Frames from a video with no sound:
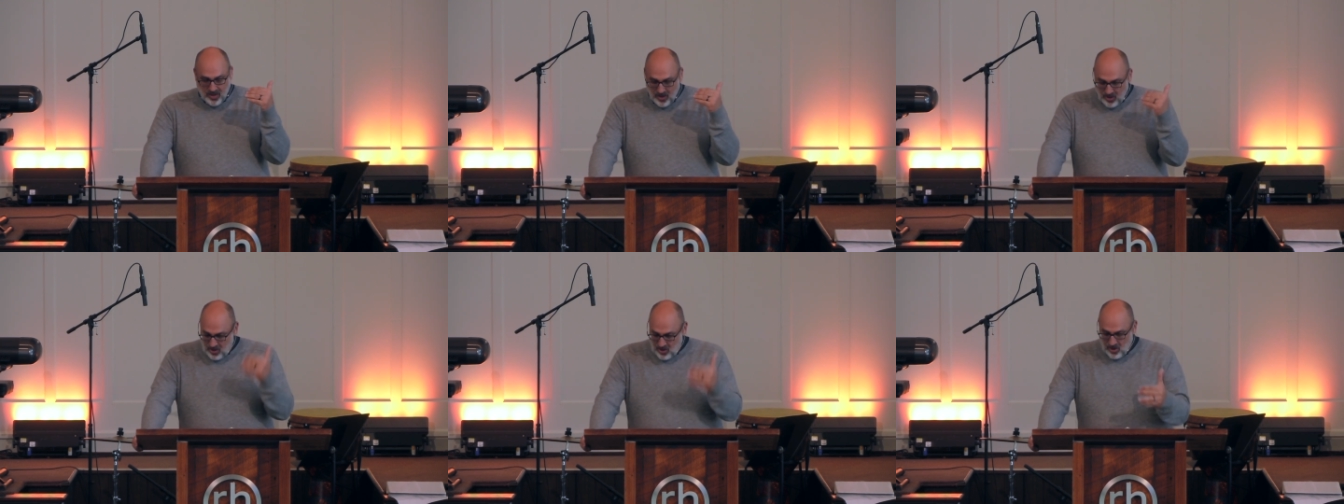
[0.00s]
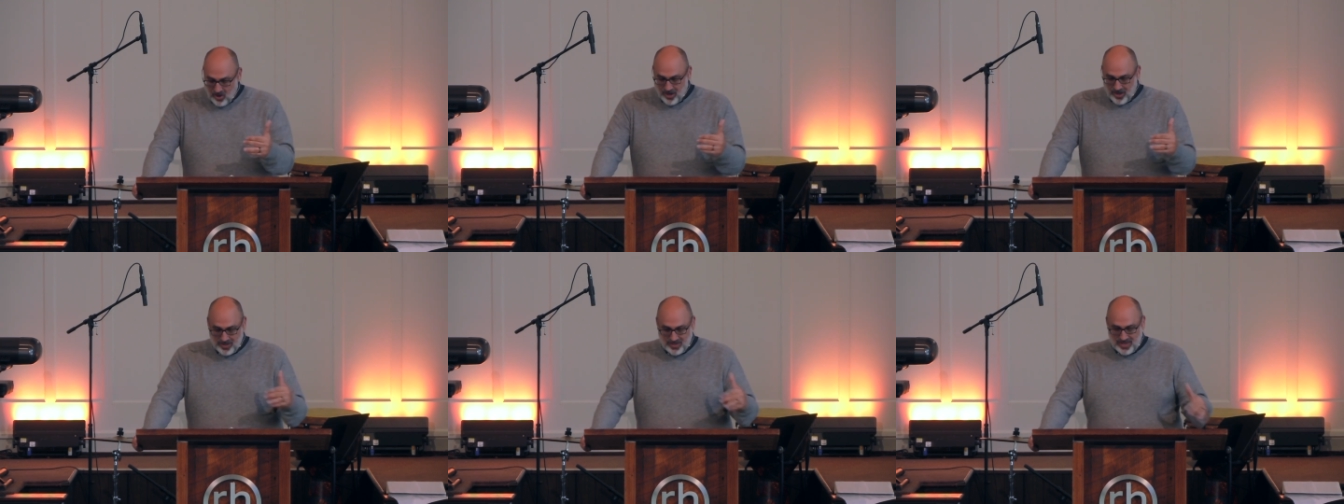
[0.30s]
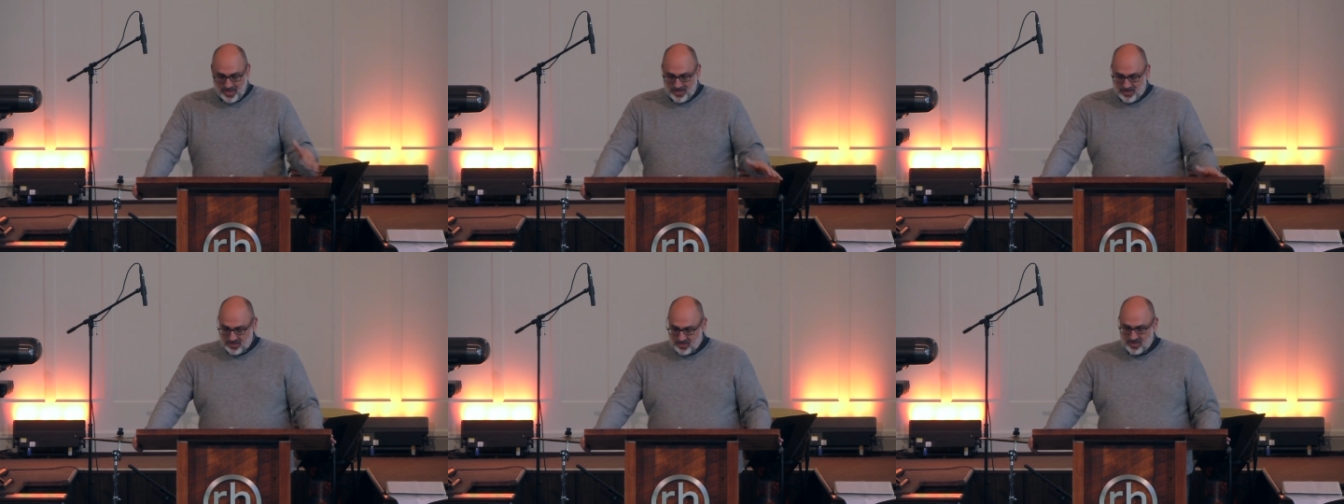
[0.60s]
heart
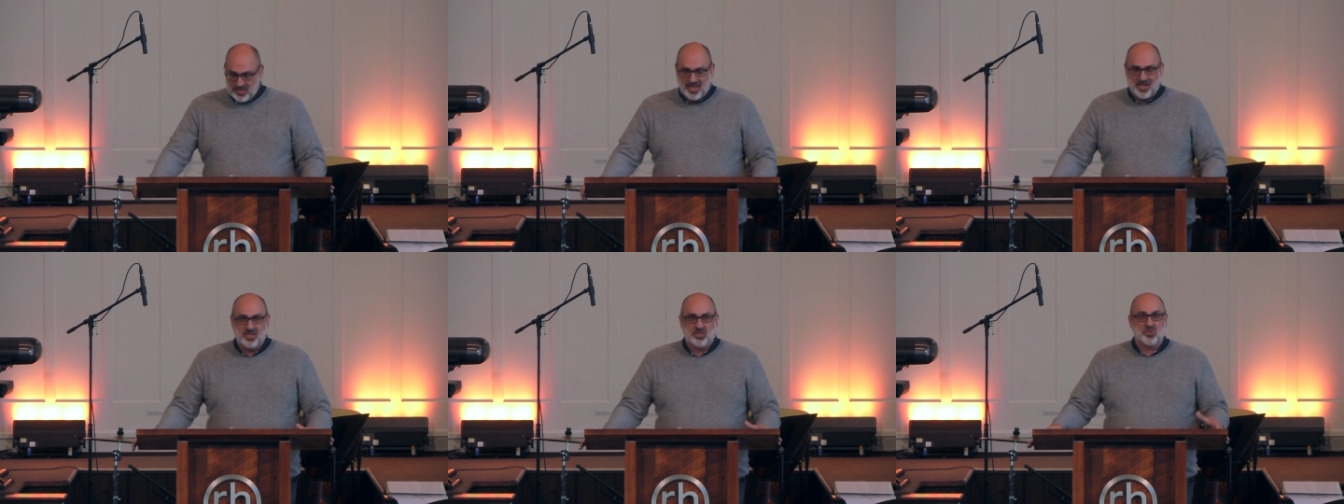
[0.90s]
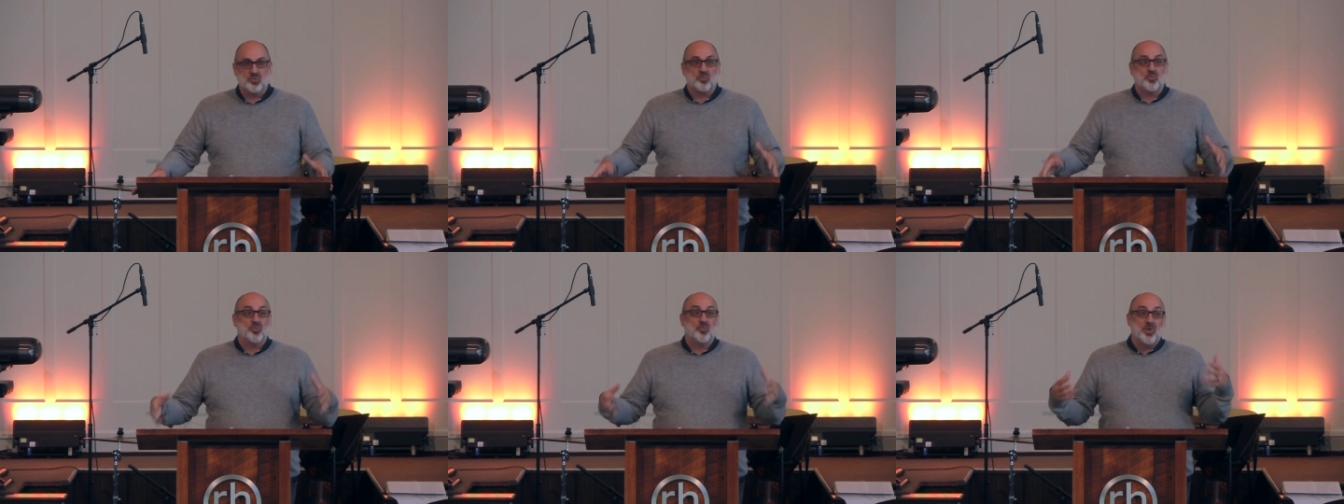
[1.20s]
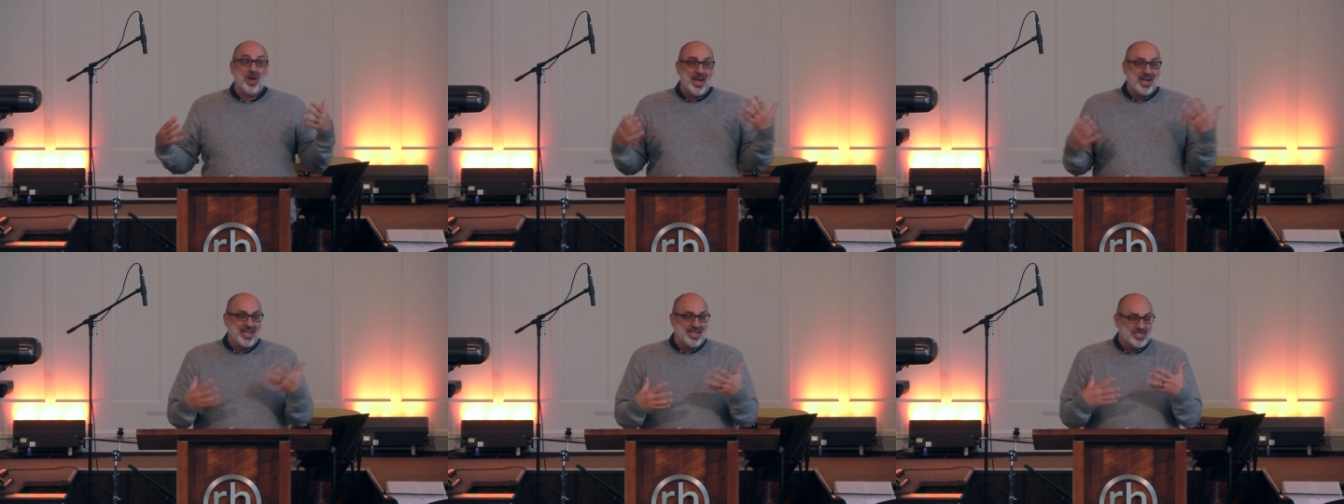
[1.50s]
that is, that is
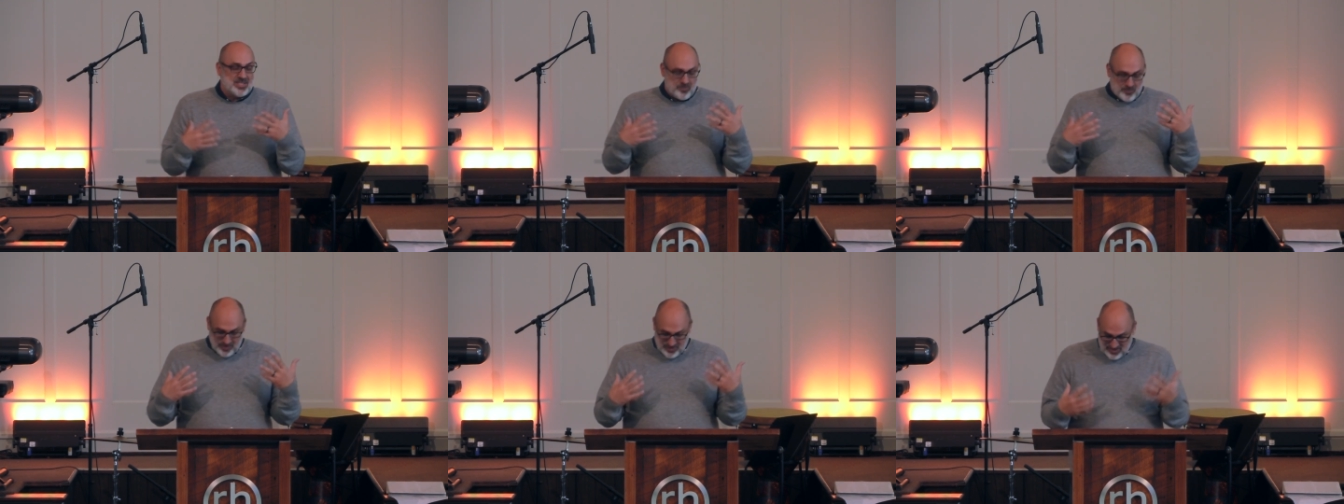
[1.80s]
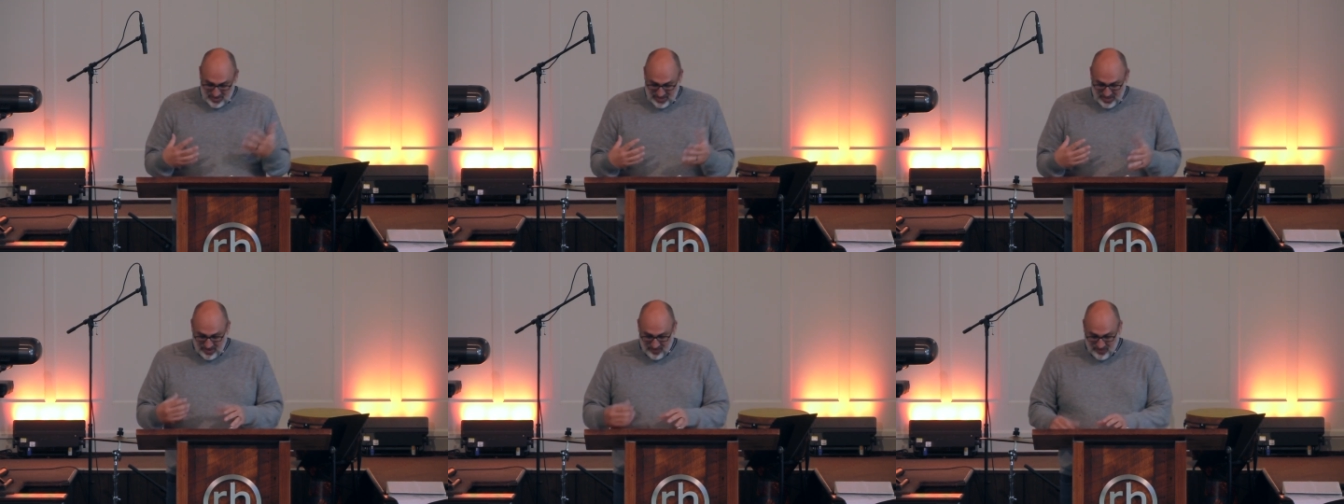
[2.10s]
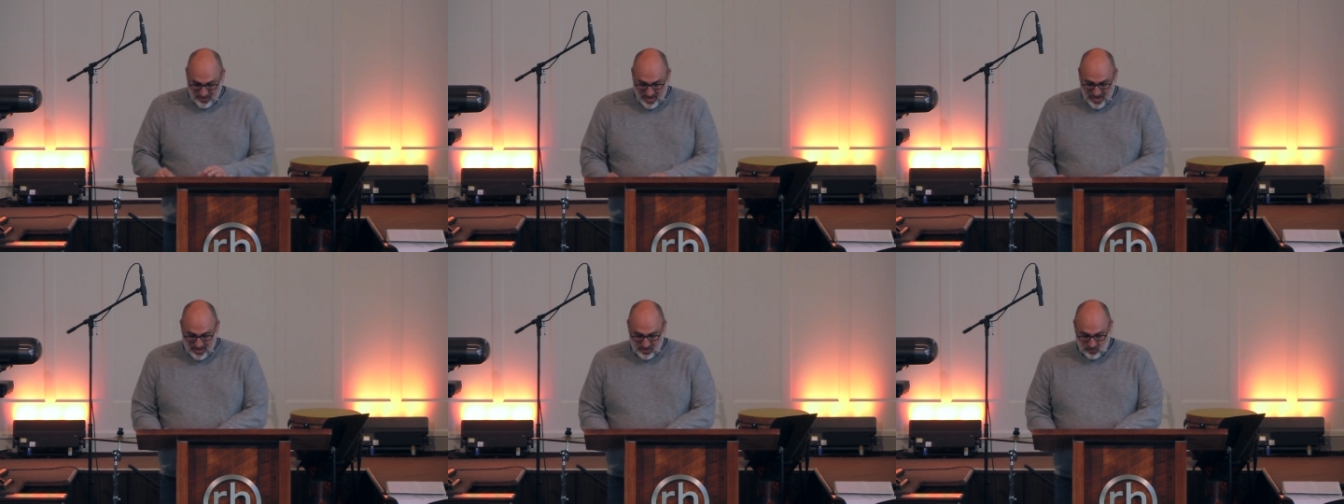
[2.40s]
ready to
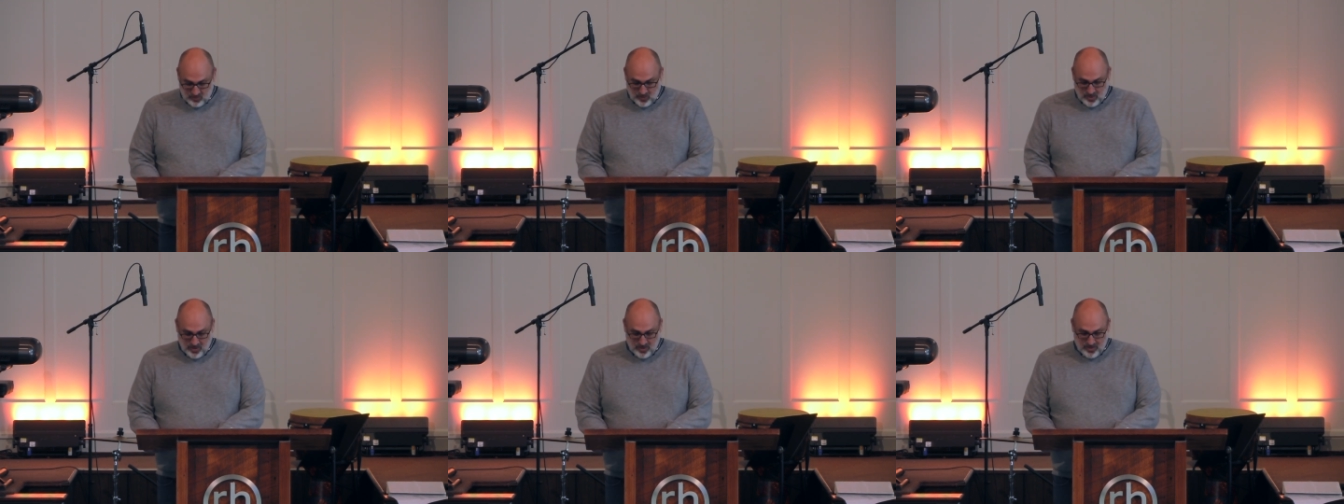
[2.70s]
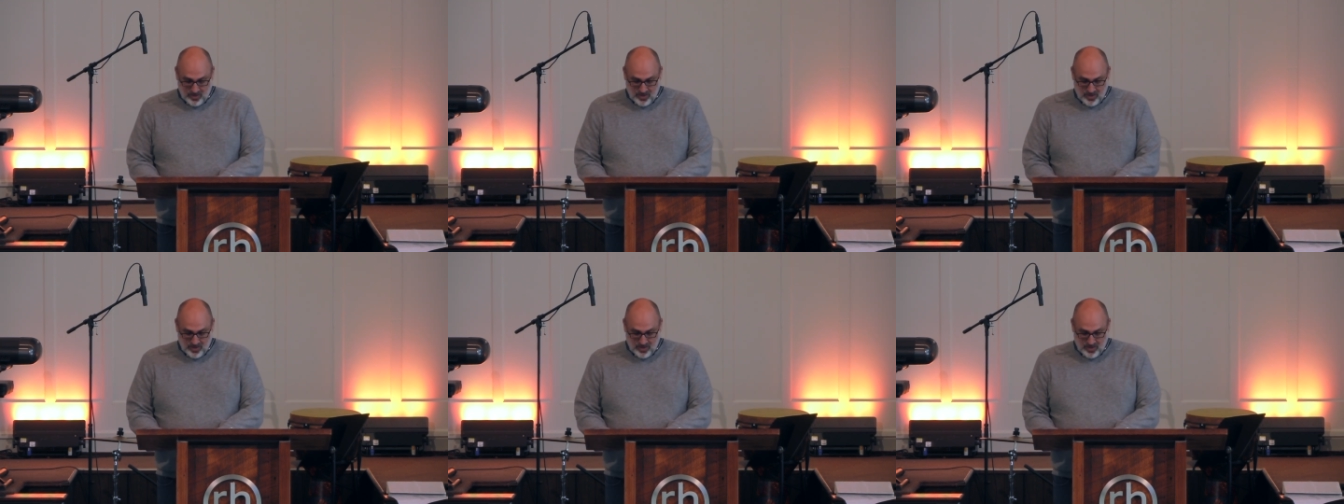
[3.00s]
receive God's word.